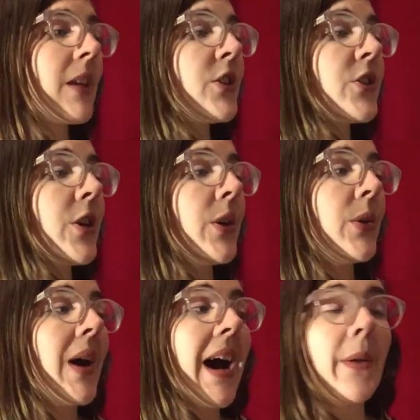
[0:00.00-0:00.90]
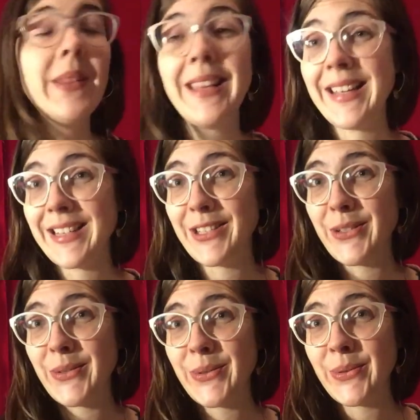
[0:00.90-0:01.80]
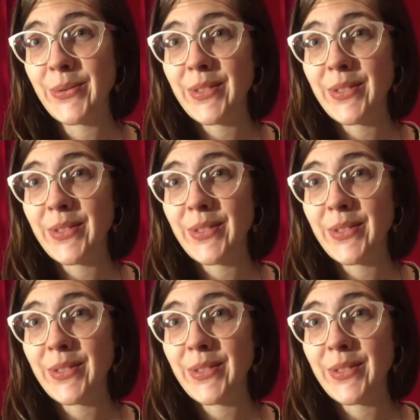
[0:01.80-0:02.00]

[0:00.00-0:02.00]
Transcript: So I would like to